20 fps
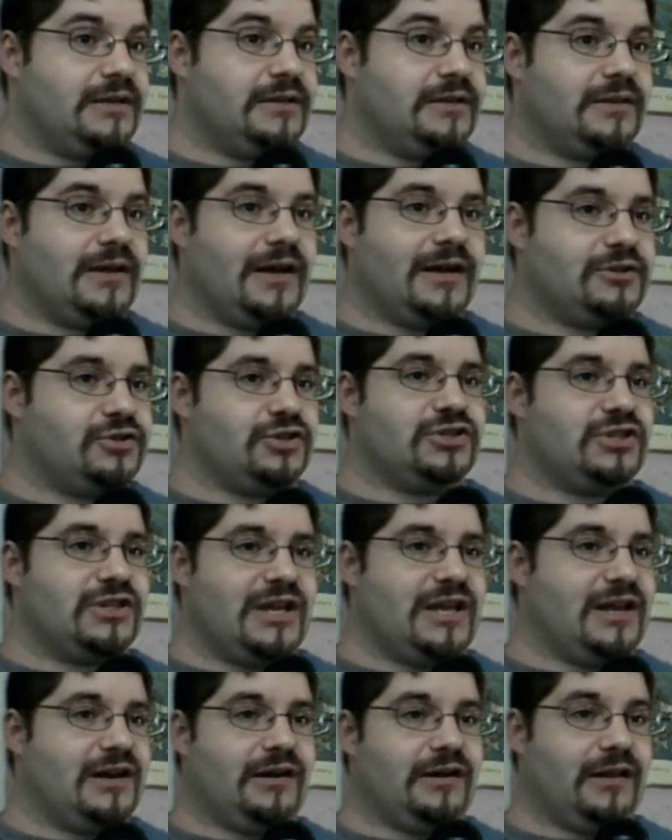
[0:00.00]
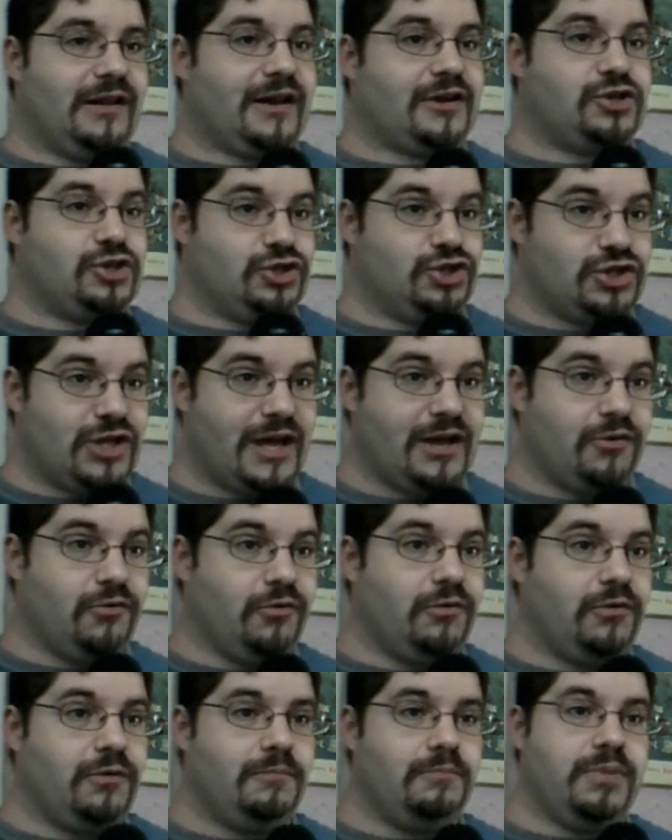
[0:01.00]
not just in an election
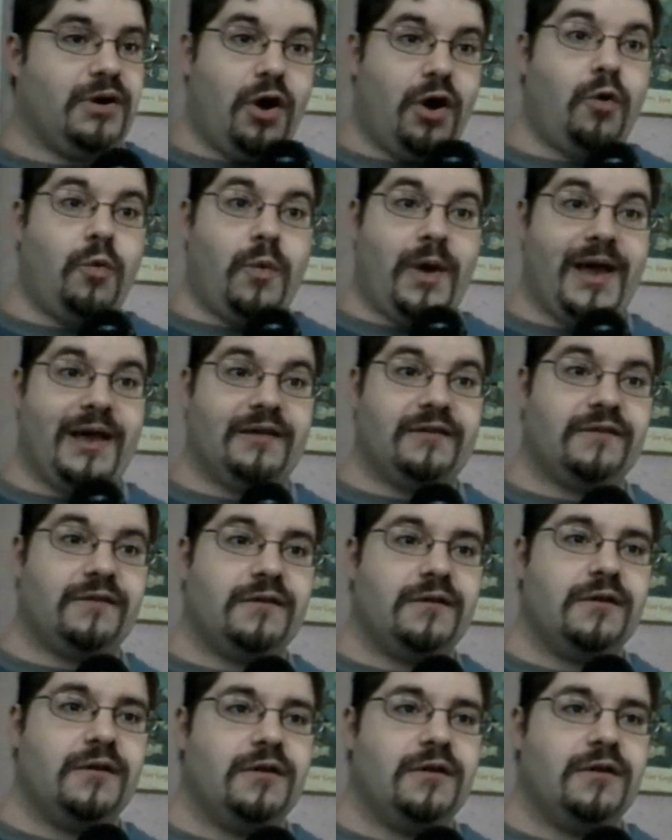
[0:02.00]
cycle, but always.